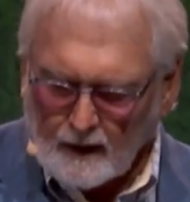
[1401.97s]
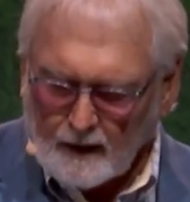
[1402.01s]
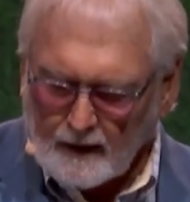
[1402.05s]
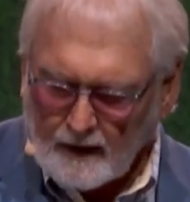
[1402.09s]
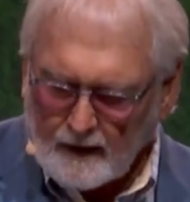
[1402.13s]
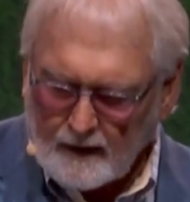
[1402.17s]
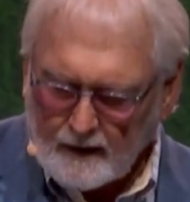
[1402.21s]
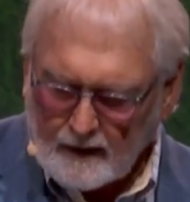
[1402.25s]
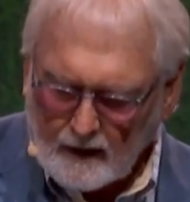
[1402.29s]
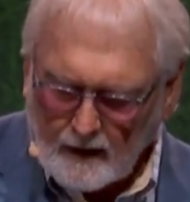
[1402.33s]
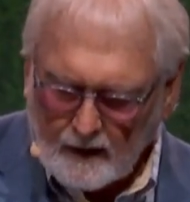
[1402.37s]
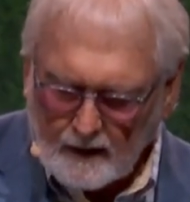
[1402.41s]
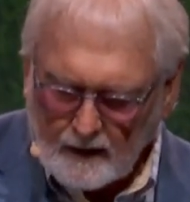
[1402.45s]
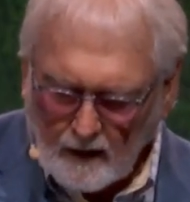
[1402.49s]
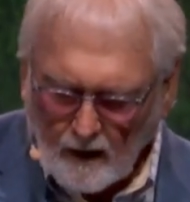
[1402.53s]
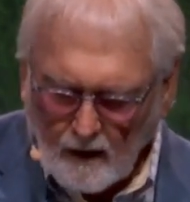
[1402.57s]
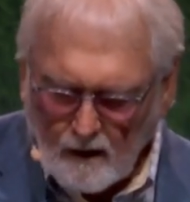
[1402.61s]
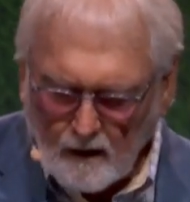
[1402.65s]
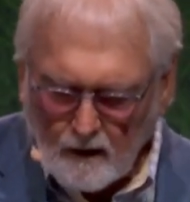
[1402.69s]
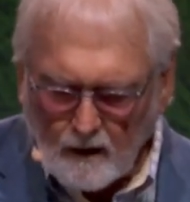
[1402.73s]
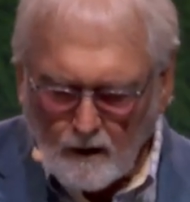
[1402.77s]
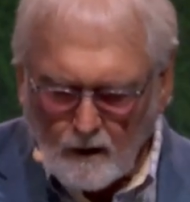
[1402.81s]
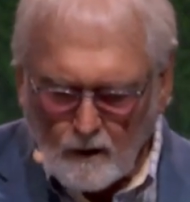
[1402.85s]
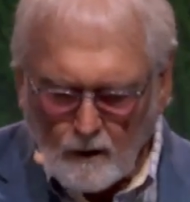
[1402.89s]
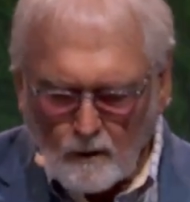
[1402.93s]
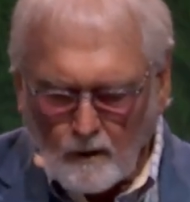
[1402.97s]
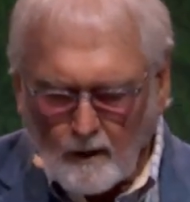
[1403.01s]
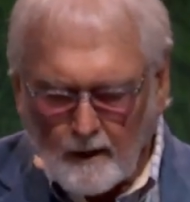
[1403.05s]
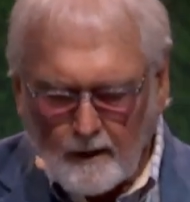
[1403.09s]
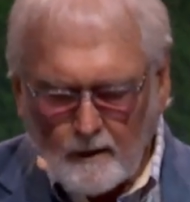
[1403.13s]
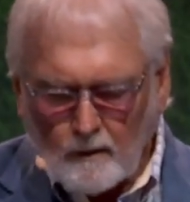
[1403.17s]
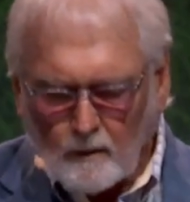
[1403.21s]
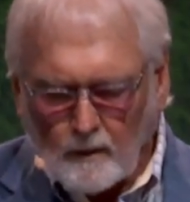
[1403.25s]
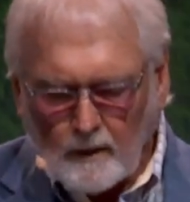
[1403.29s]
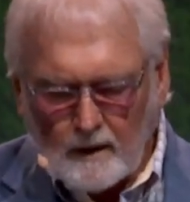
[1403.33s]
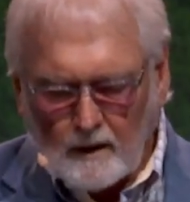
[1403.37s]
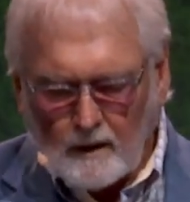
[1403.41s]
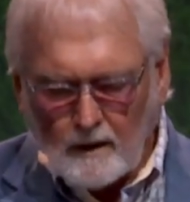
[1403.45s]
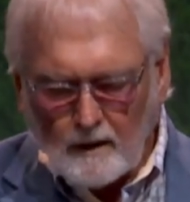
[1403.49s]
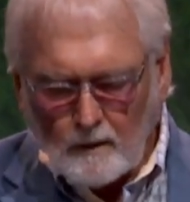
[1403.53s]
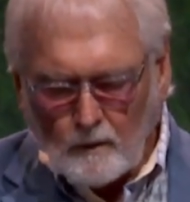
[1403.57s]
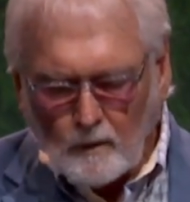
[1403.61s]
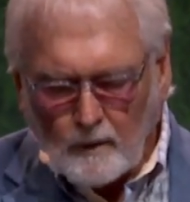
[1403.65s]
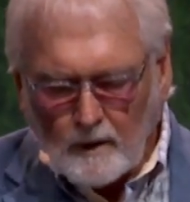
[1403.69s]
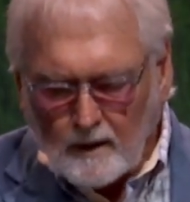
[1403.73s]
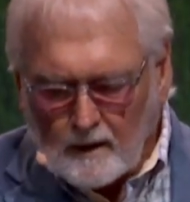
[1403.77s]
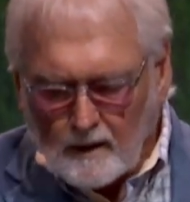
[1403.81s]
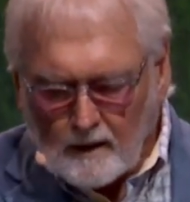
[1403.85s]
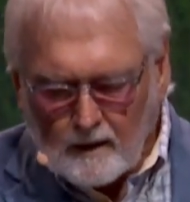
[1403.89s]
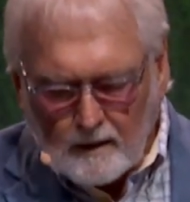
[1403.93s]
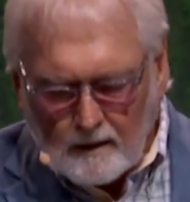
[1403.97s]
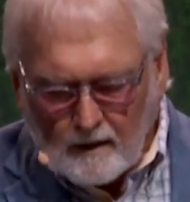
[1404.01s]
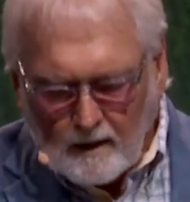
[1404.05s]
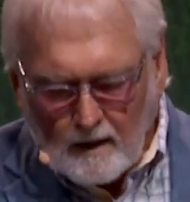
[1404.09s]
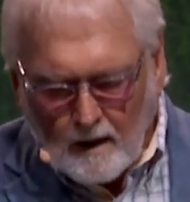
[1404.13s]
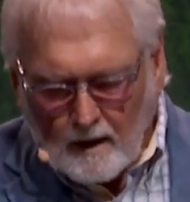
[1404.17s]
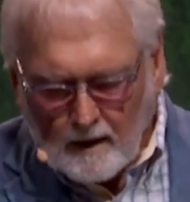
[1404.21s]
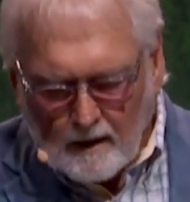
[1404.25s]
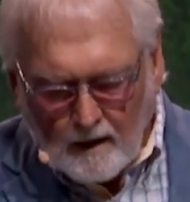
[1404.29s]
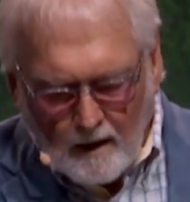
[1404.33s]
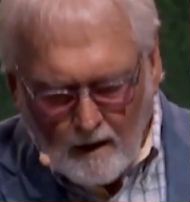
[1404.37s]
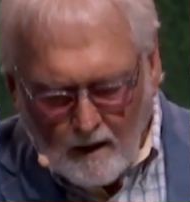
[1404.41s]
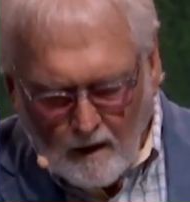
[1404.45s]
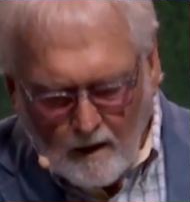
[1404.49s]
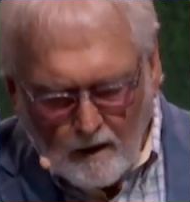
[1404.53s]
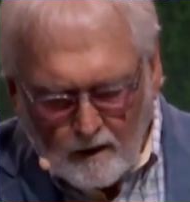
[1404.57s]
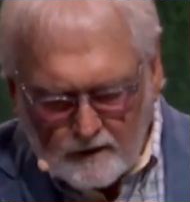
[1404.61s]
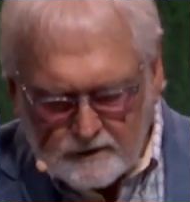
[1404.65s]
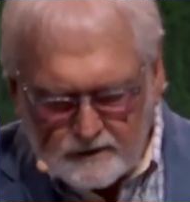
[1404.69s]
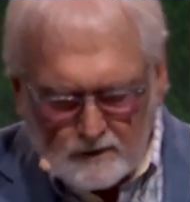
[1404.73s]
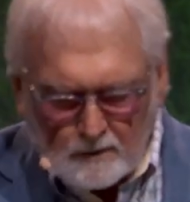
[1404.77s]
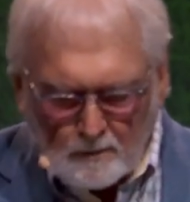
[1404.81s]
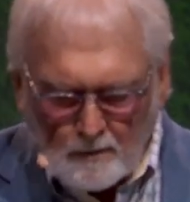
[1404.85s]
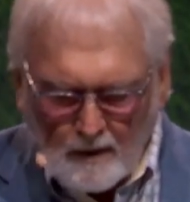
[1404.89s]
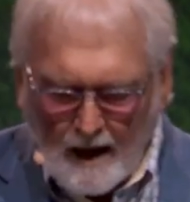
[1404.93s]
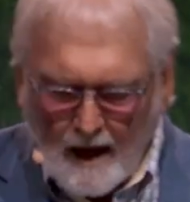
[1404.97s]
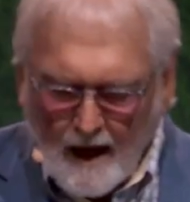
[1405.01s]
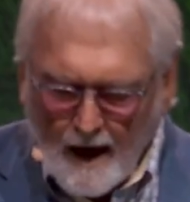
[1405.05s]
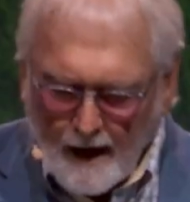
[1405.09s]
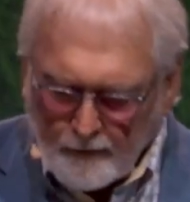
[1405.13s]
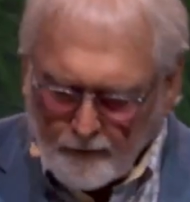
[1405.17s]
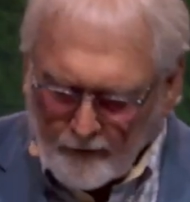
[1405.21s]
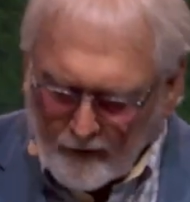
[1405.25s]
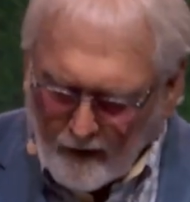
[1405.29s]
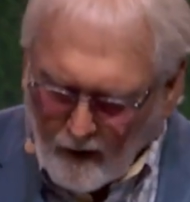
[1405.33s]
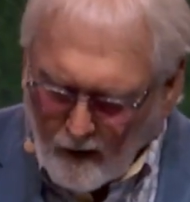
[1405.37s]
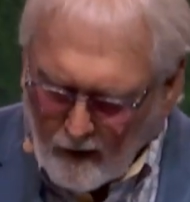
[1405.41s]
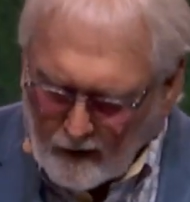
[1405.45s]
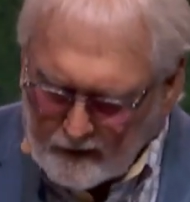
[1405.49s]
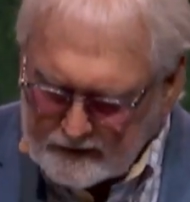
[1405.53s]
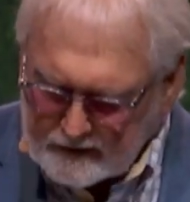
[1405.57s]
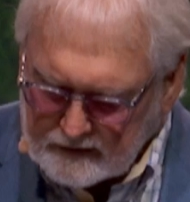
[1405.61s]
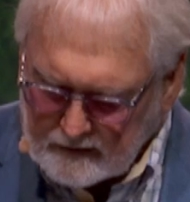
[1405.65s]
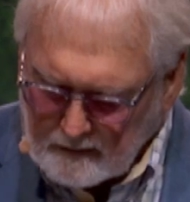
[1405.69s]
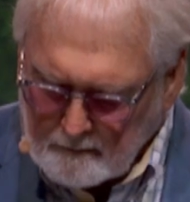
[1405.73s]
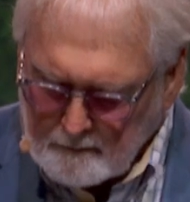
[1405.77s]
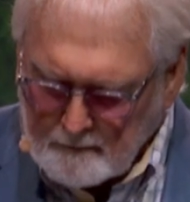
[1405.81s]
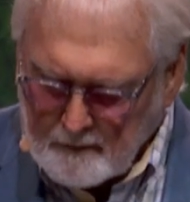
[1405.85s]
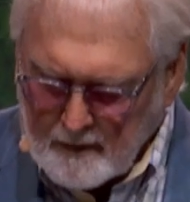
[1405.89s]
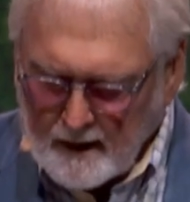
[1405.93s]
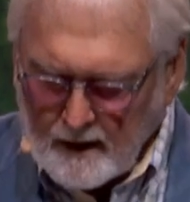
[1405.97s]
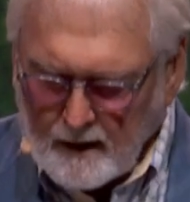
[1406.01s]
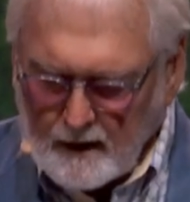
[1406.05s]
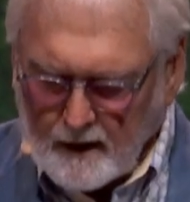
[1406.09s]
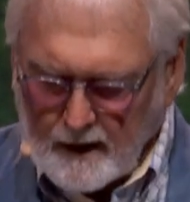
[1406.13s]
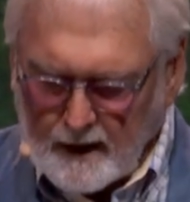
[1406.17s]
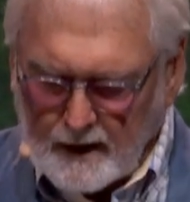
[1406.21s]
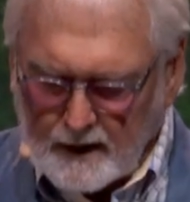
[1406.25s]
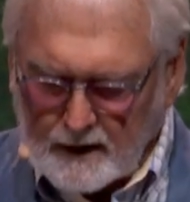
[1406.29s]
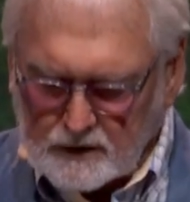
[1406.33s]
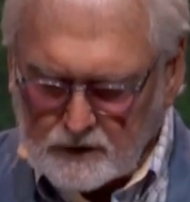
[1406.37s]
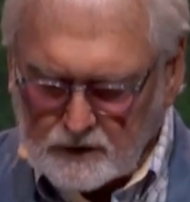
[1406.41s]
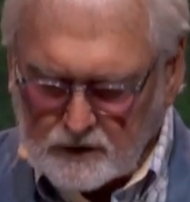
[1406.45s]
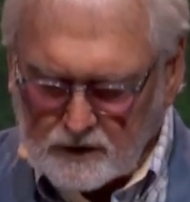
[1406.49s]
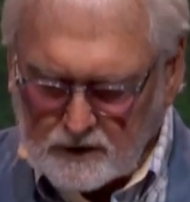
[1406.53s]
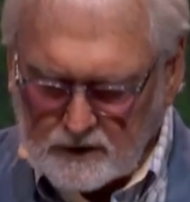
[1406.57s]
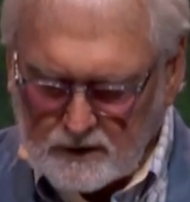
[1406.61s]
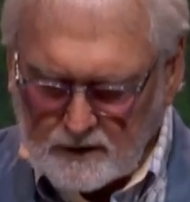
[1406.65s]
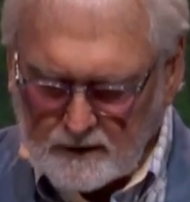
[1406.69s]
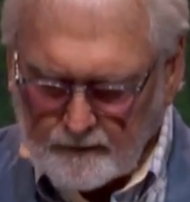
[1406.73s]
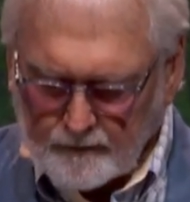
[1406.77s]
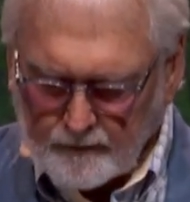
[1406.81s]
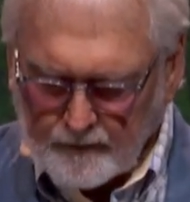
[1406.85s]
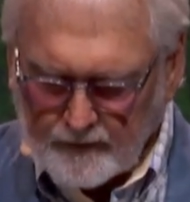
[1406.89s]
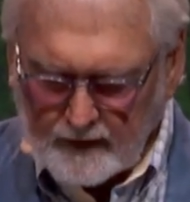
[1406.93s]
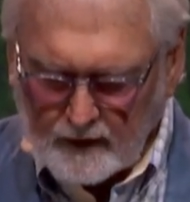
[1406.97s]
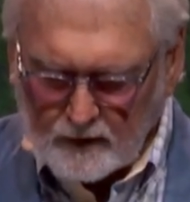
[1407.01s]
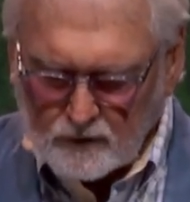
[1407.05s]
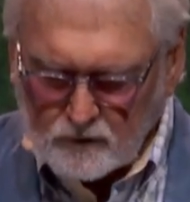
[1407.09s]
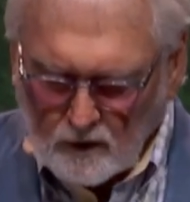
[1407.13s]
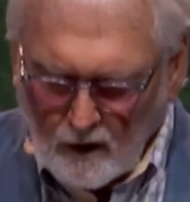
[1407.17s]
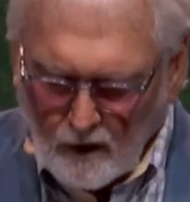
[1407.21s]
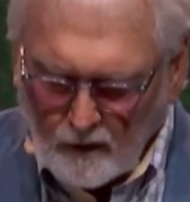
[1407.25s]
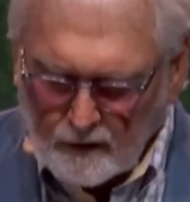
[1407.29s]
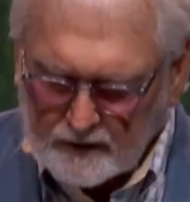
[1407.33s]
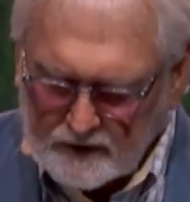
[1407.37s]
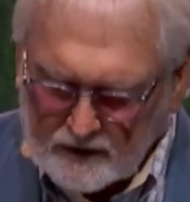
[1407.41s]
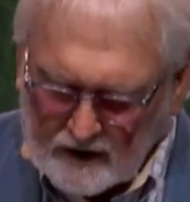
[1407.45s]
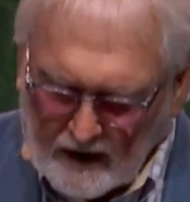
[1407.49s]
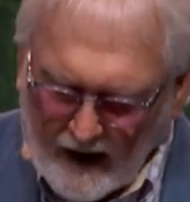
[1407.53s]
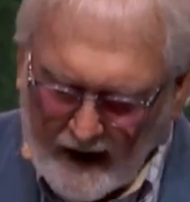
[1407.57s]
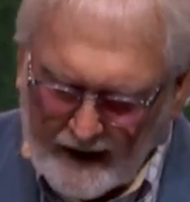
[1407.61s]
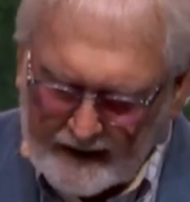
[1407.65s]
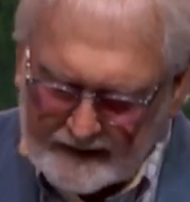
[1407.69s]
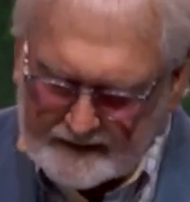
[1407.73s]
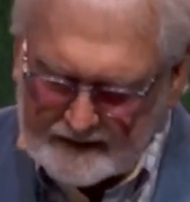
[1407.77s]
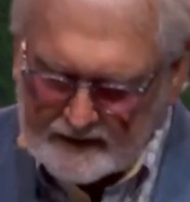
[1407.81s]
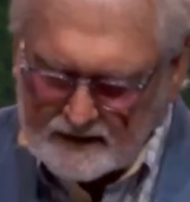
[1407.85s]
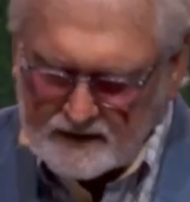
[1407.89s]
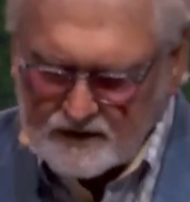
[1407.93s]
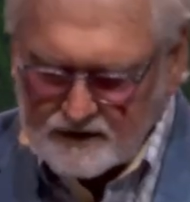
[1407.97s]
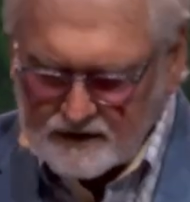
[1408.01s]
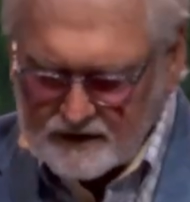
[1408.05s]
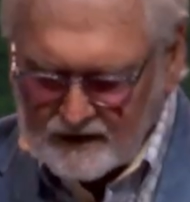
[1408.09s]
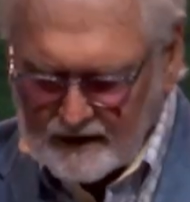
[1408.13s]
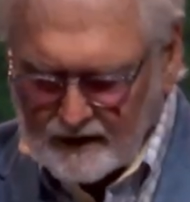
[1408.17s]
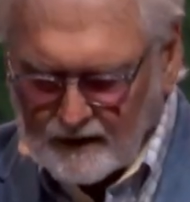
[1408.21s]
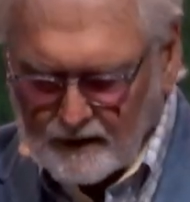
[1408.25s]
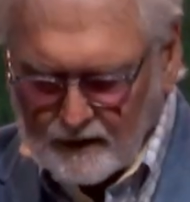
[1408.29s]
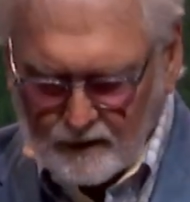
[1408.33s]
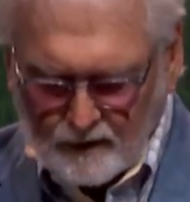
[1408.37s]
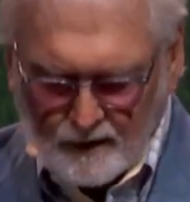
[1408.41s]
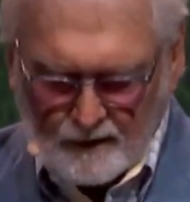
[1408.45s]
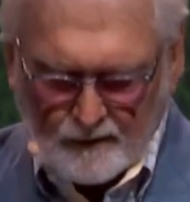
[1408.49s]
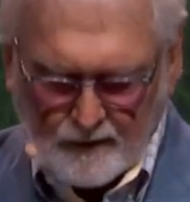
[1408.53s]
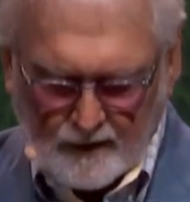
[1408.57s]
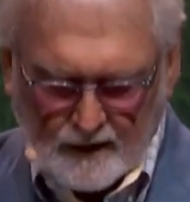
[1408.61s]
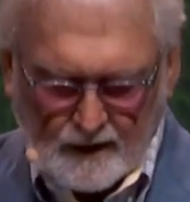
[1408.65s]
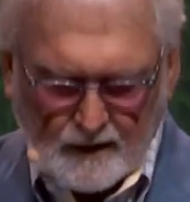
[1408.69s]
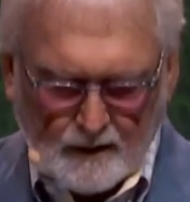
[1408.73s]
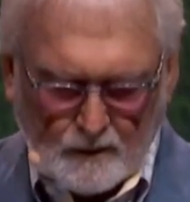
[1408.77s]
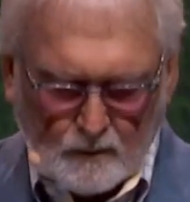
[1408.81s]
in all, we, we, an, an awesome life, an awesome marriage, as long as God's the center of it.